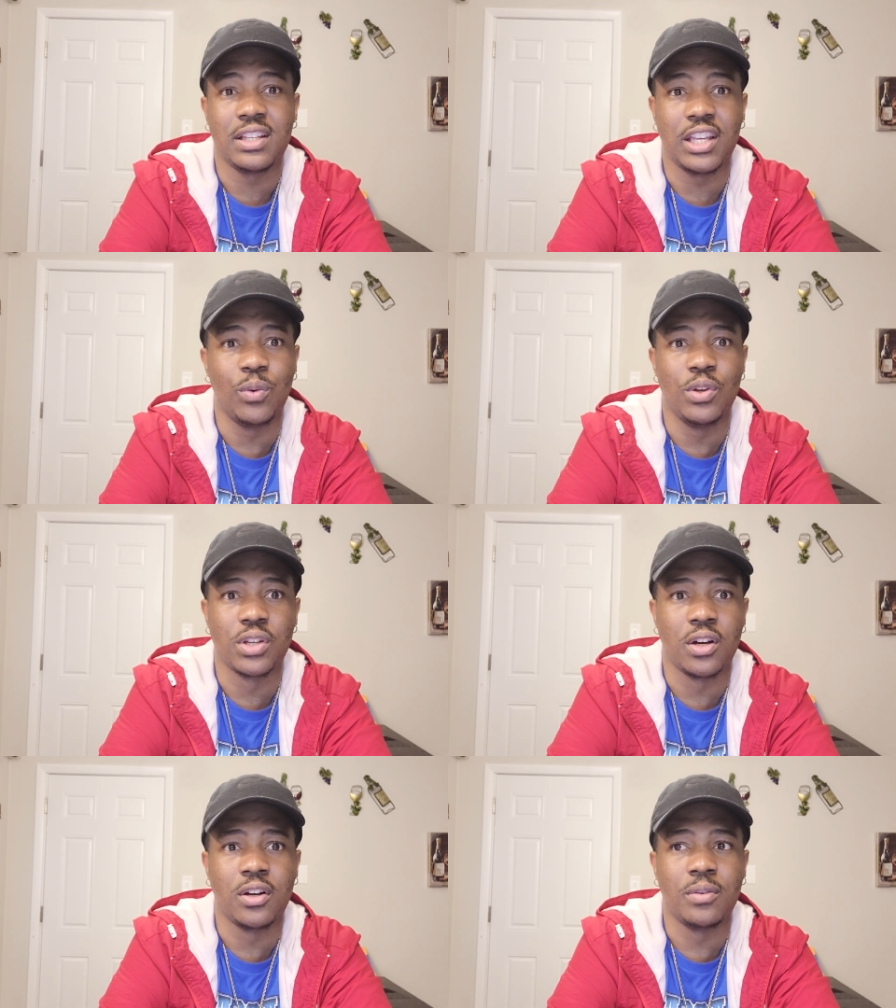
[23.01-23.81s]
it was,
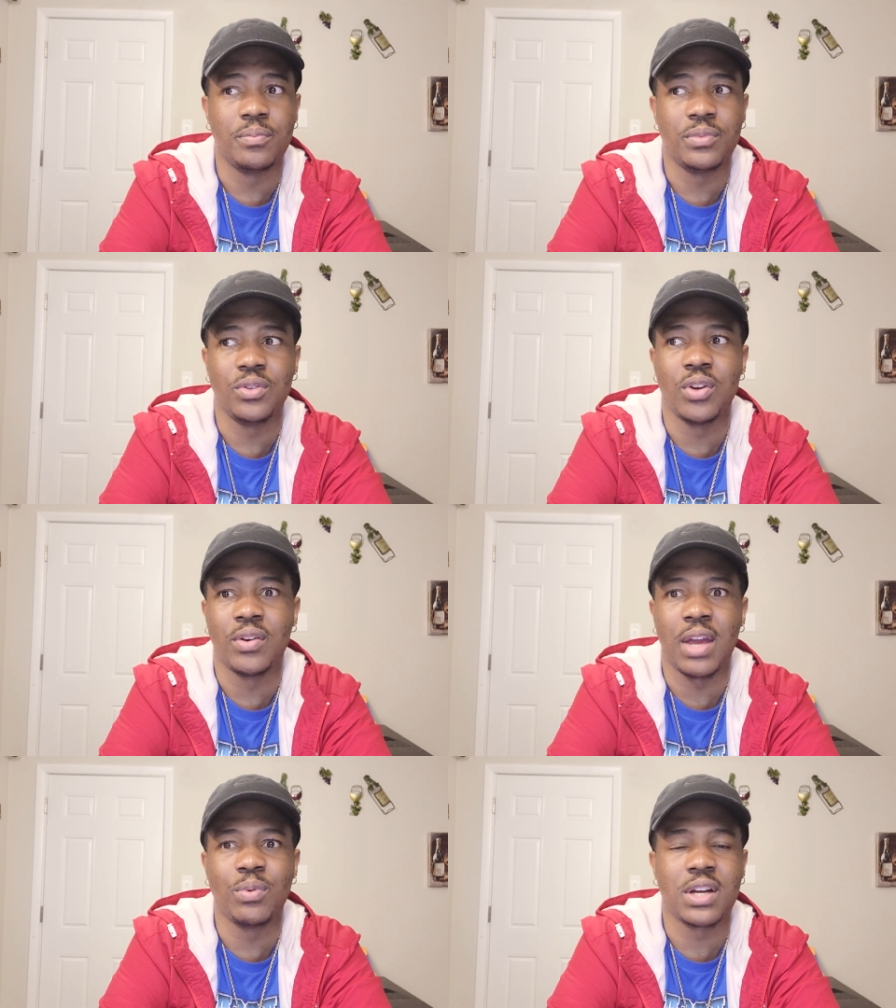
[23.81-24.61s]
um, you know,
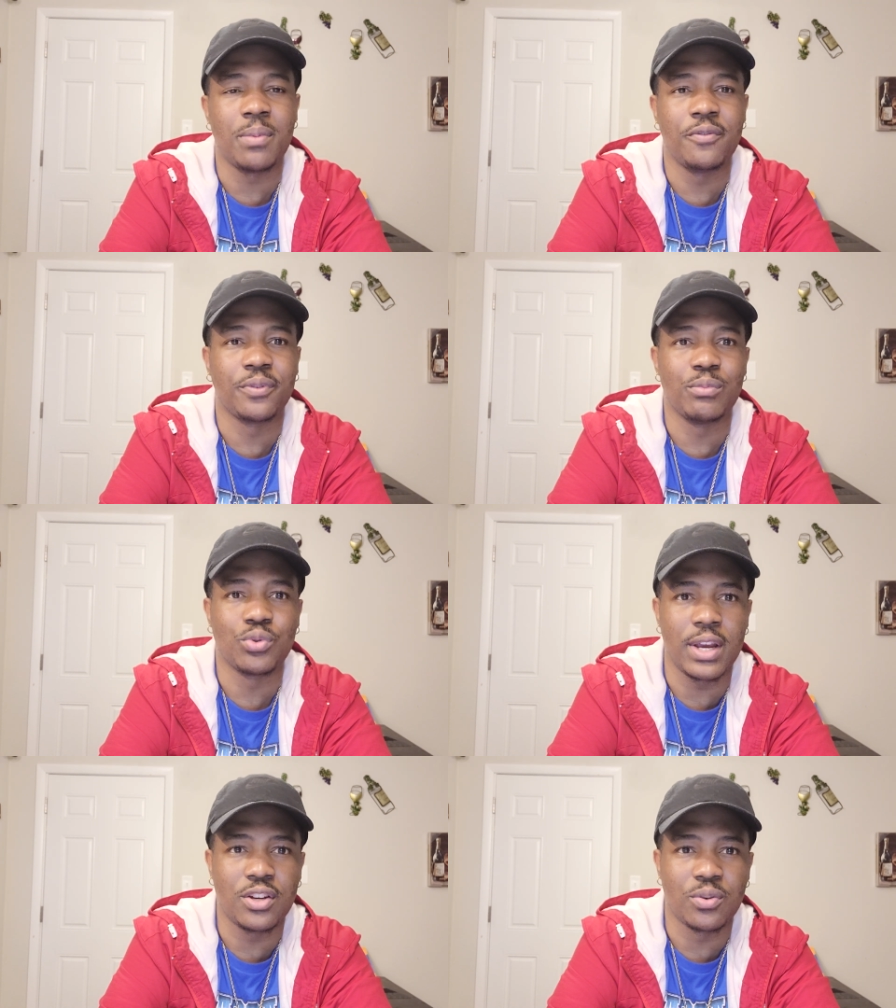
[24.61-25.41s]
they were coming from
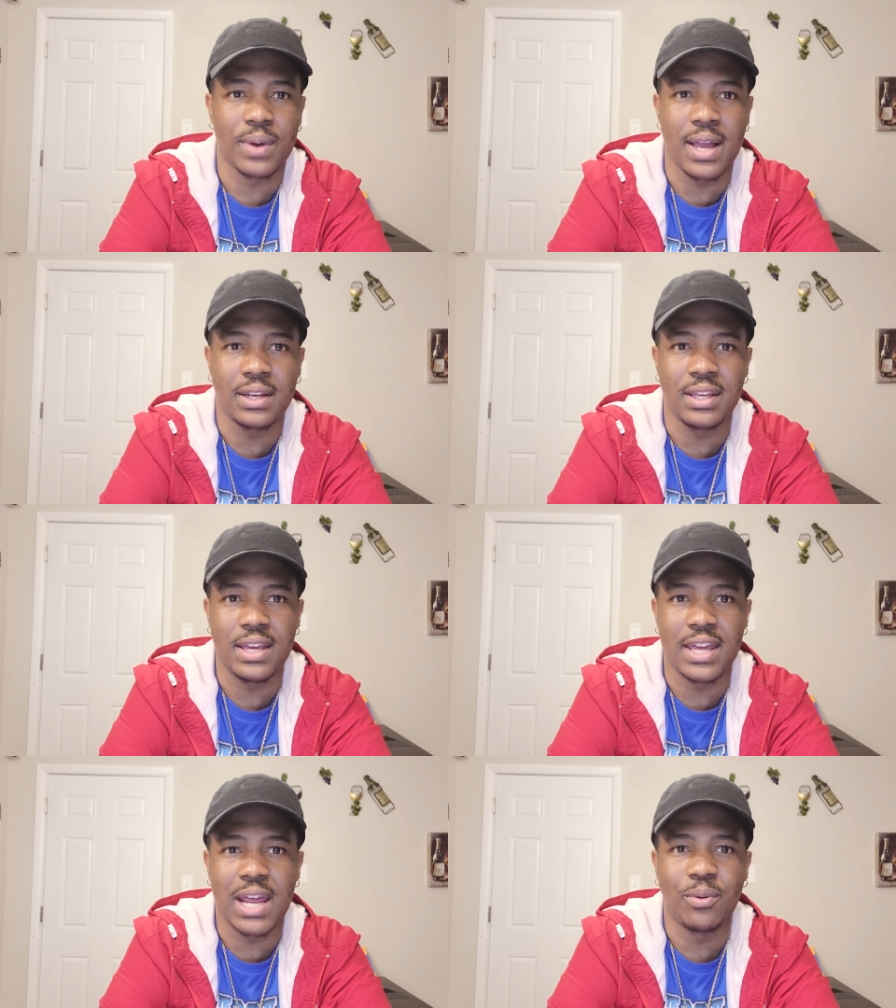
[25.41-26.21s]
Drake directly
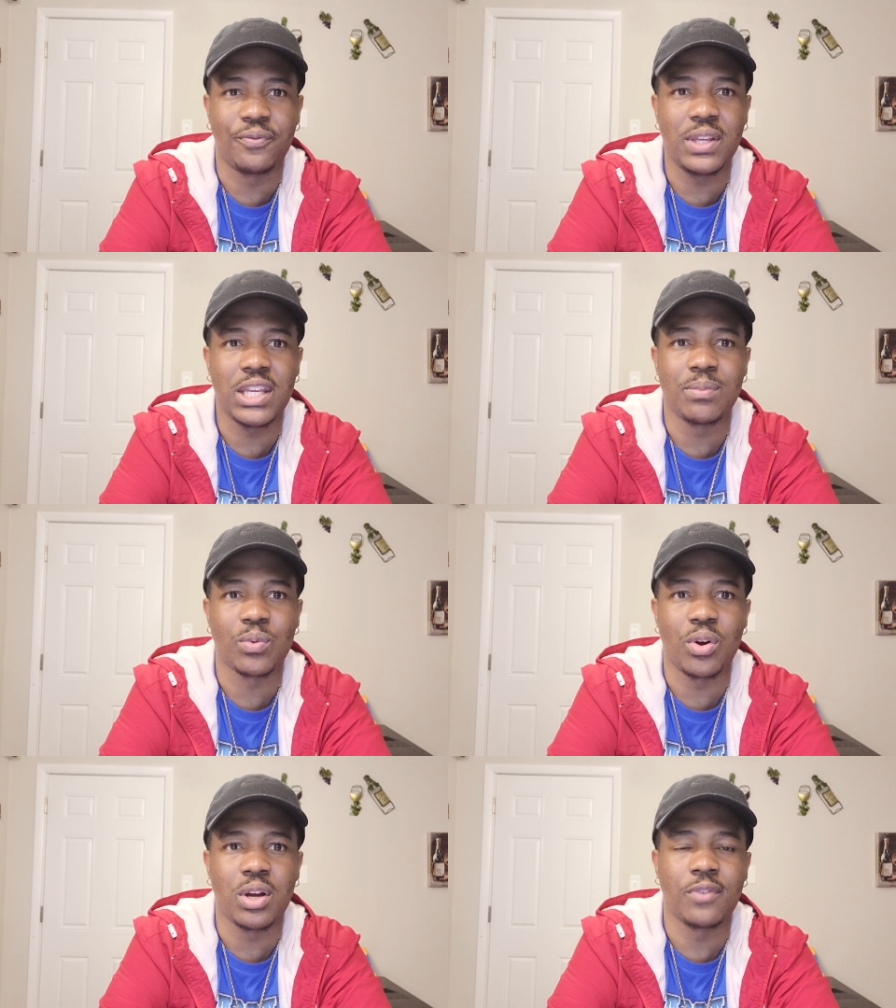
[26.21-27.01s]
and they were feeding him the
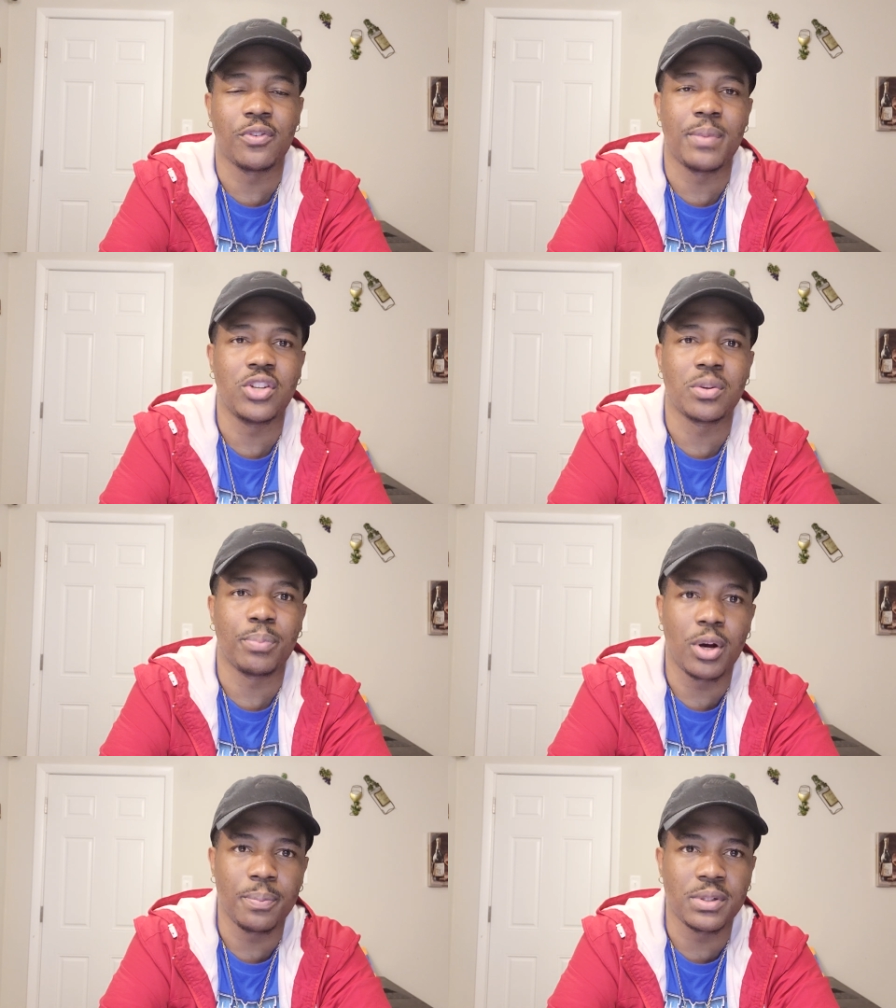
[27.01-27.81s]
wrong information
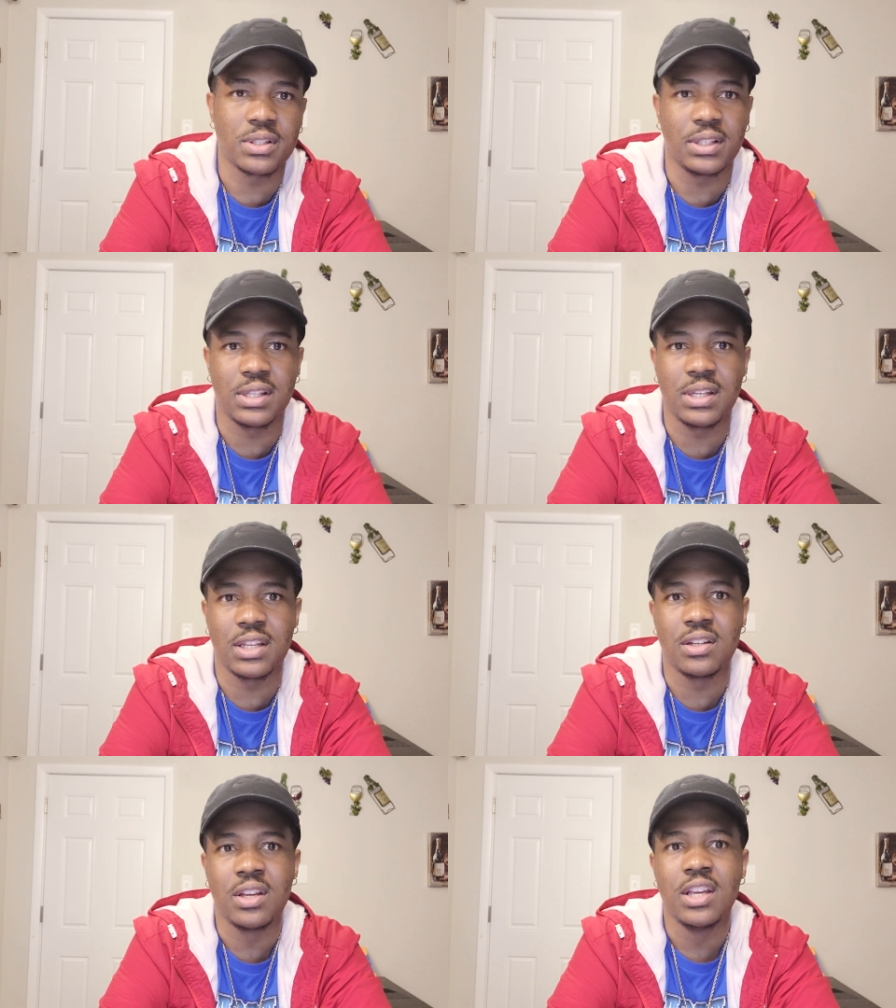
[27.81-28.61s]
purposely
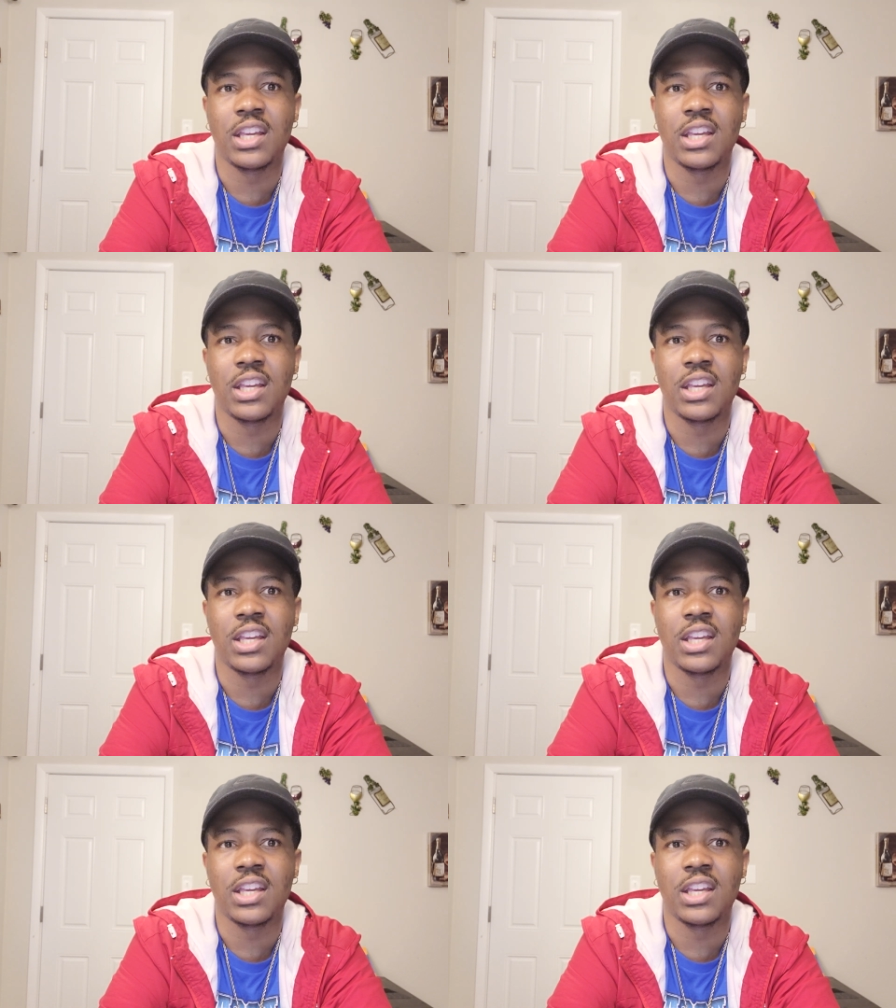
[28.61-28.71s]
and